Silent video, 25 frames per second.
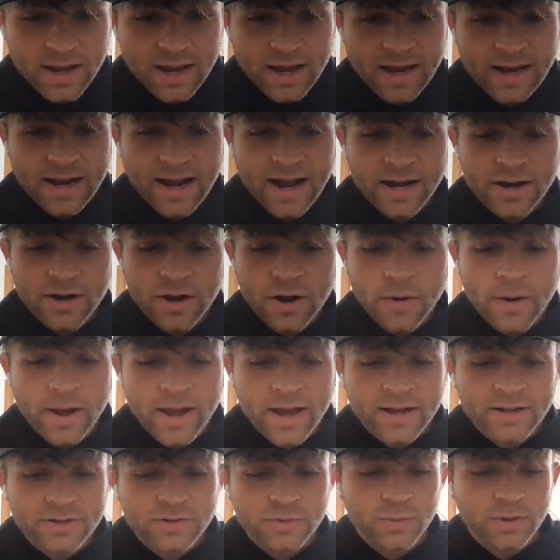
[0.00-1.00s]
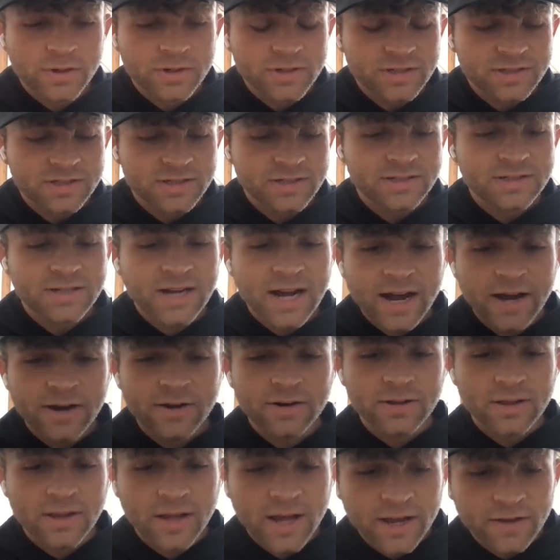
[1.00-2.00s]
And I know Ed's worked his
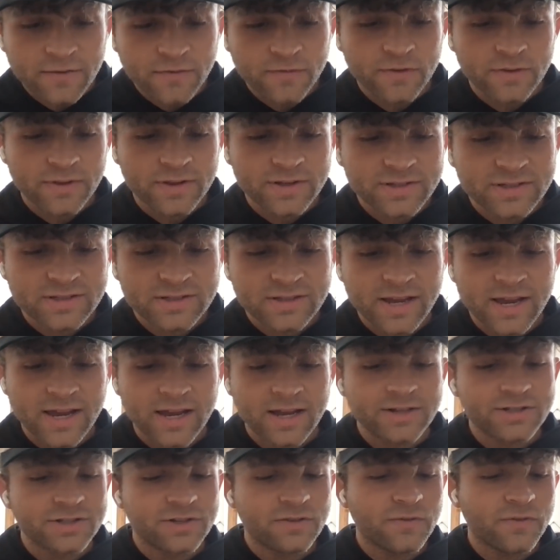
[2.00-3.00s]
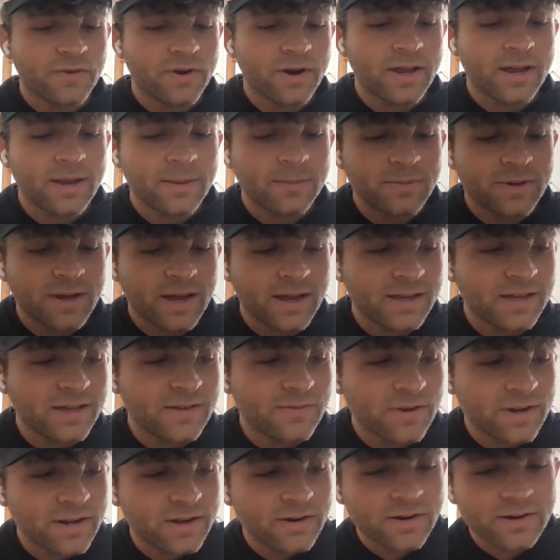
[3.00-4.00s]
entire life for this stage. And for him to
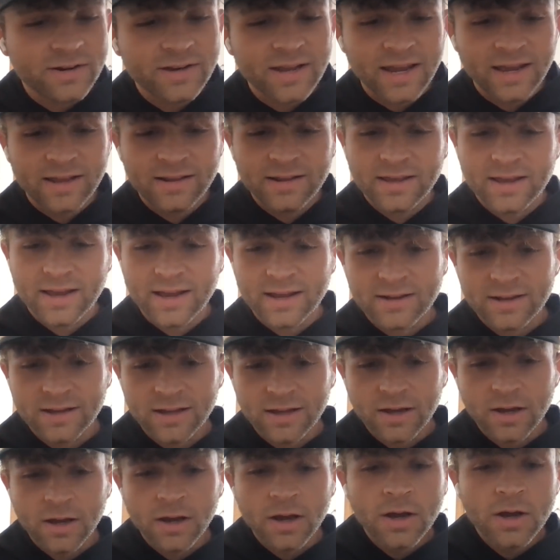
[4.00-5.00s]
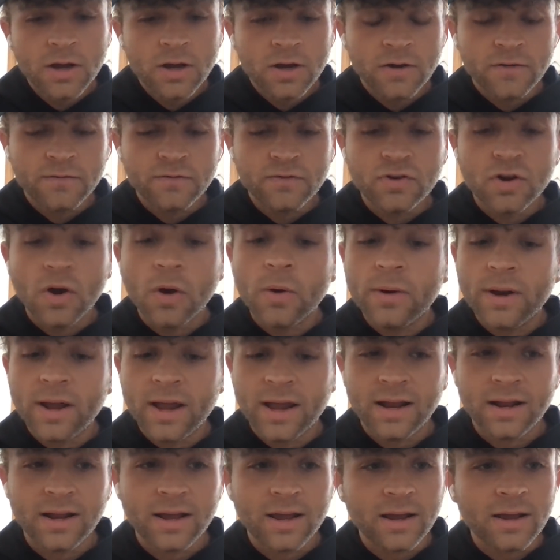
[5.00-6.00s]
even entertain the idea of
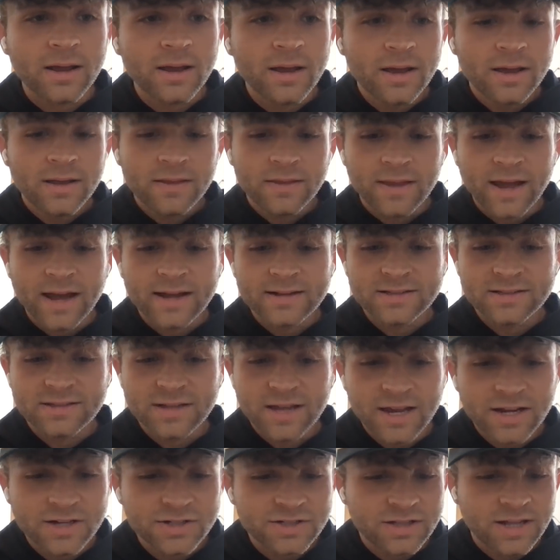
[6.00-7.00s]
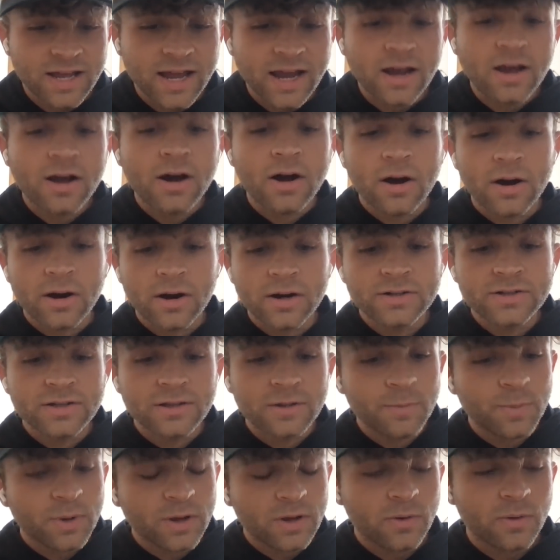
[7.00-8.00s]
donating that stage and that car to
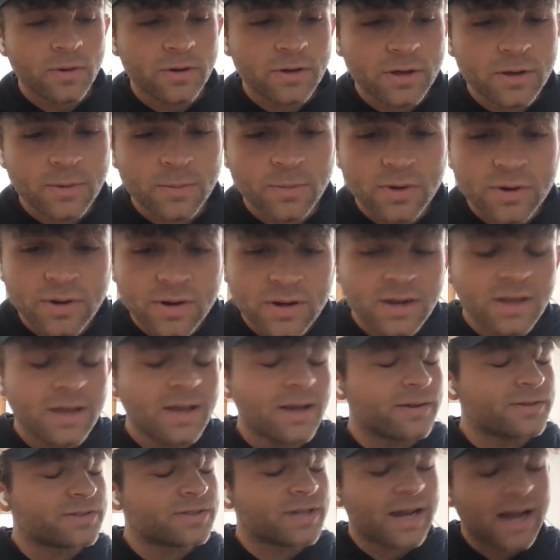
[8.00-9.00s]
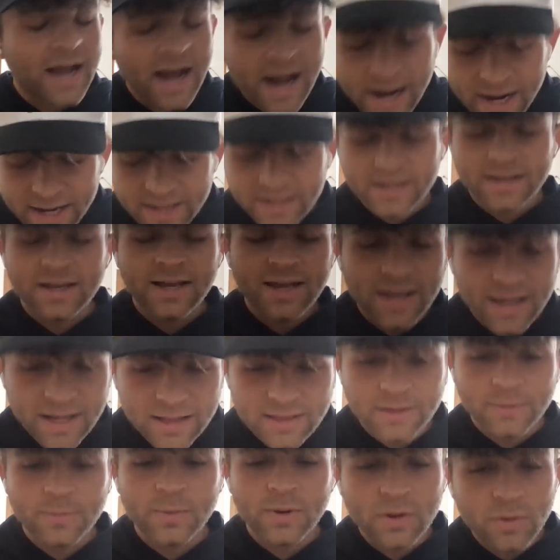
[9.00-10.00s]
the Bitcoin community, I was like, I can
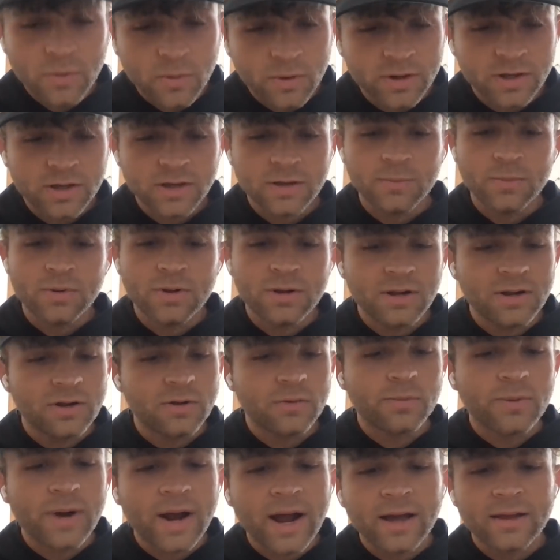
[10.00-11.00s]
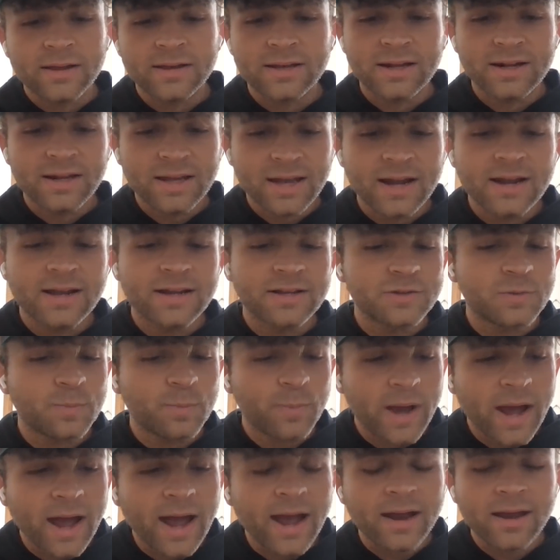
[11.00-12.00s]
get the Bitcoin community to rally and get his
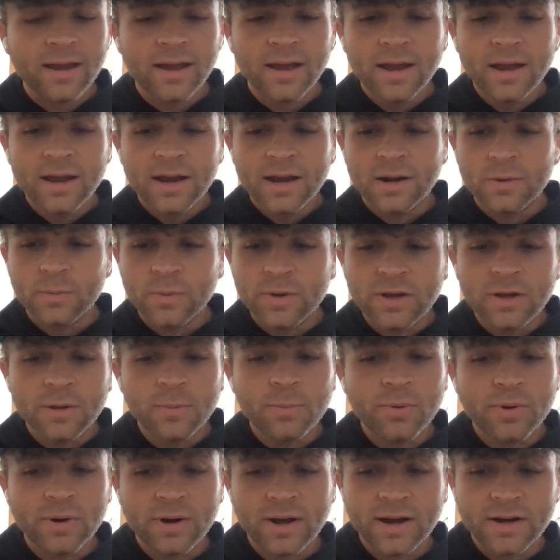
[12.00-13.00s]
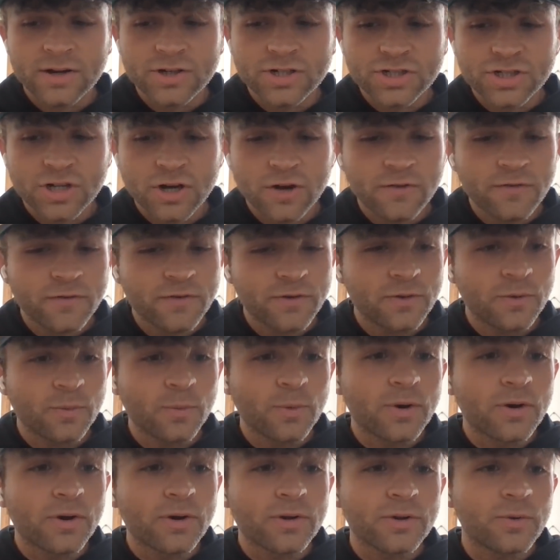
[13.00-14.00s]
back. And we can put on a show for the
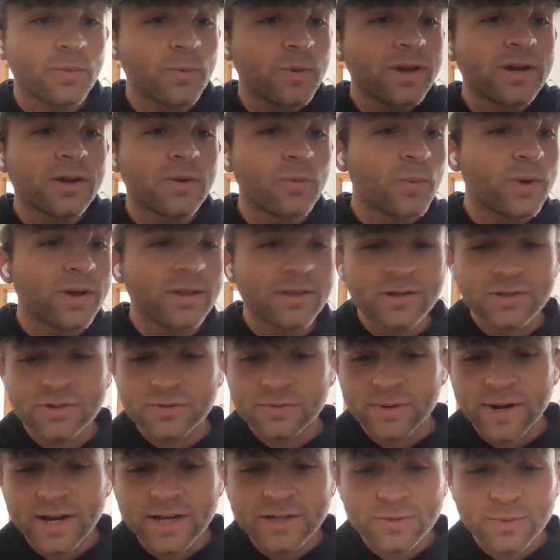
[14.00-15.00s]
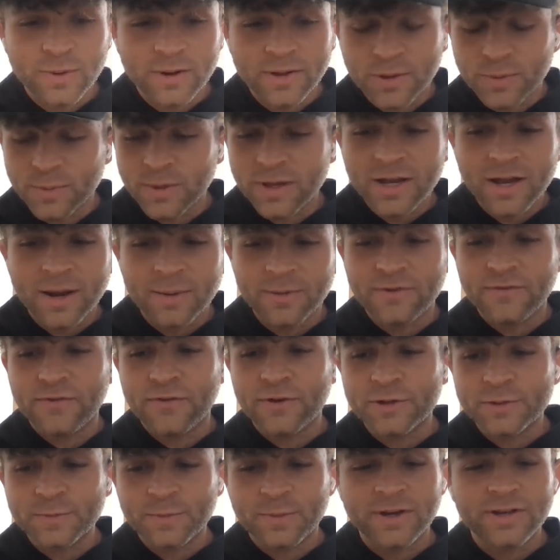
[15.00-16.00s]
world and we can win this race whether we come in
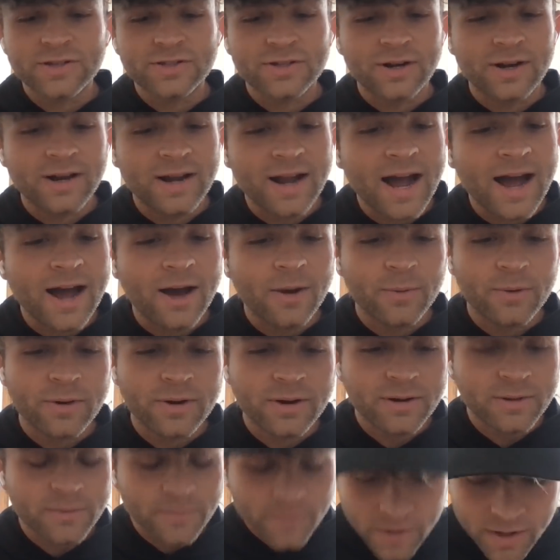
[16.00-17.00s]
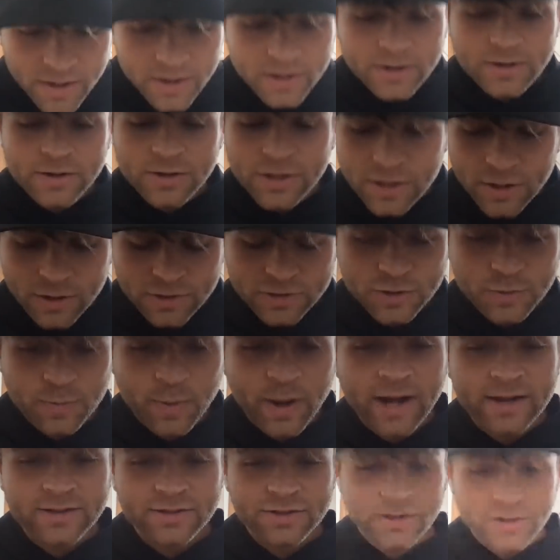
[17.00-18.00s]
first place or not. We're going to you know
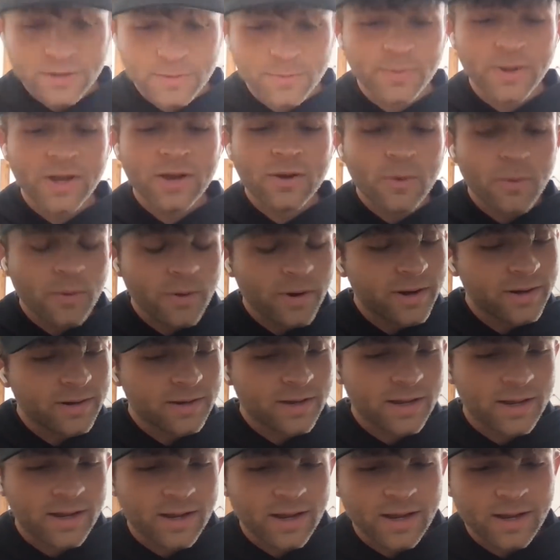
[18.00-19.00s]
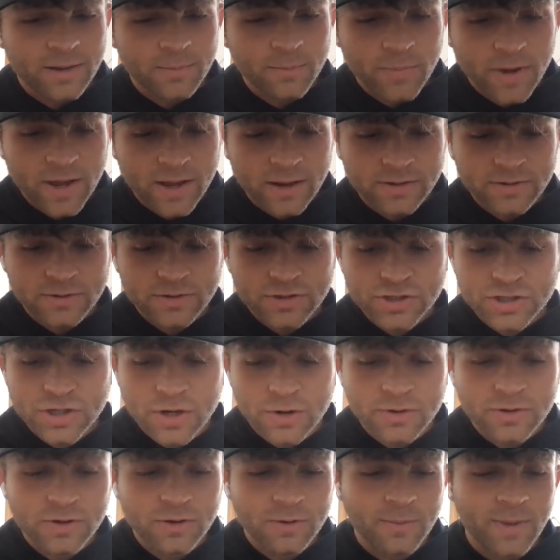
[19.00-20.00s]
sponsor bitcoin and and
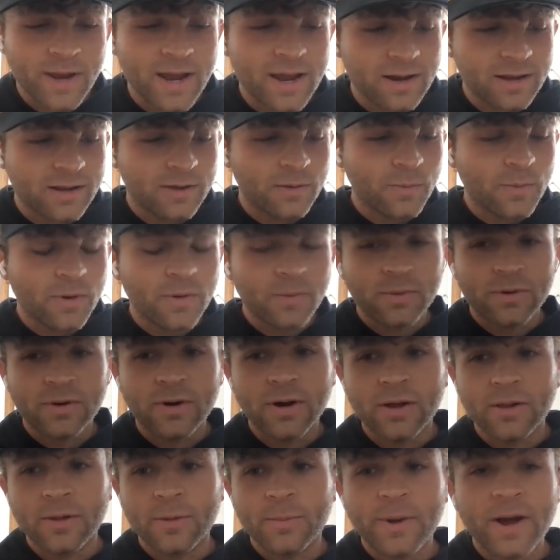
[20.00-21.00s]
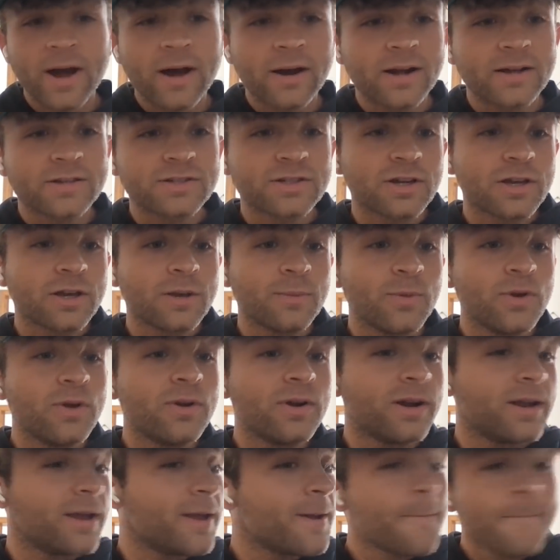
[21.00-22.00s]
show humanity what we're all about as a
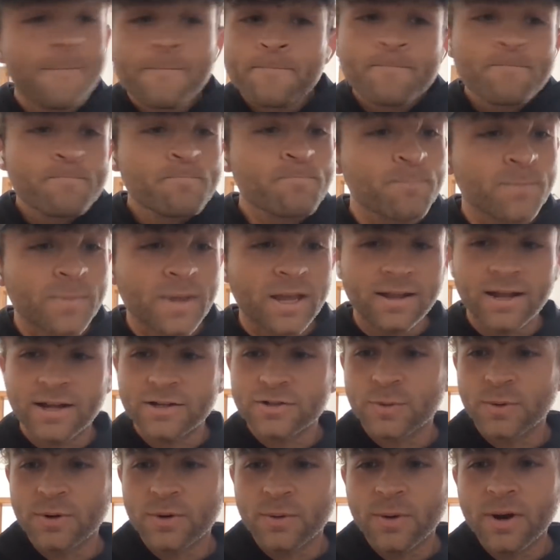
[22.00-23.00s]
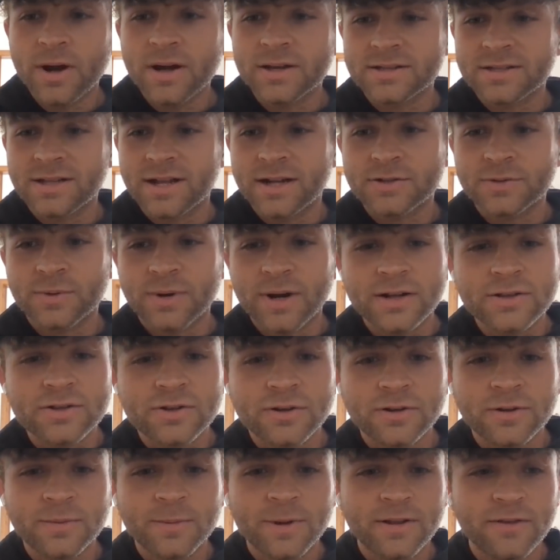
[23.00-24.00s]
community and that's what it was and that's what i
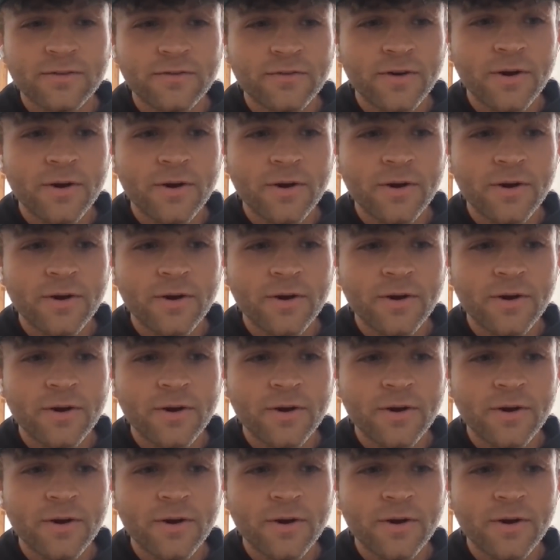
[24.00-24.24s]
told him on the